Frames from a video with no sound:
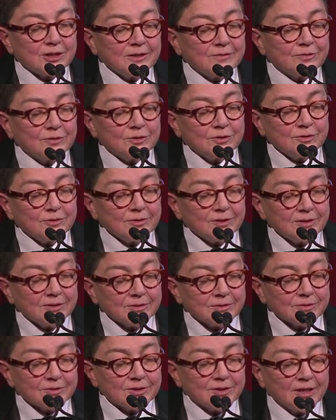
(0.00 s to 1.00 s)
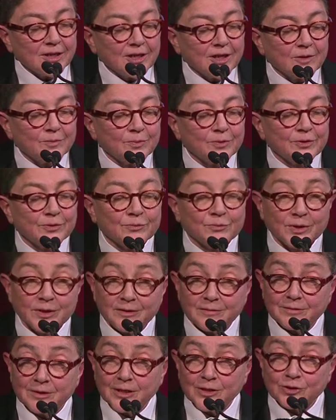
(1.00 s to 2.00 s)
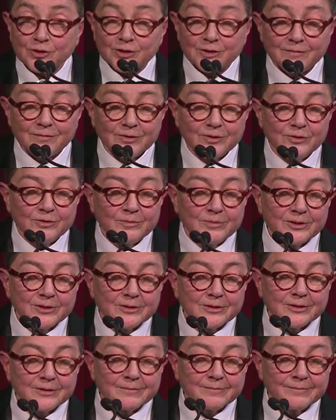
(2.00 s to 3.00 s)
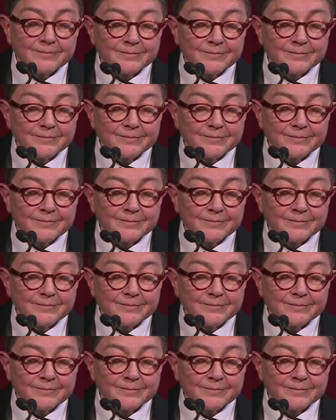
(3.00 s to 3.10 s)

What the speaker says: for 2 years to help with the renovation of the new building.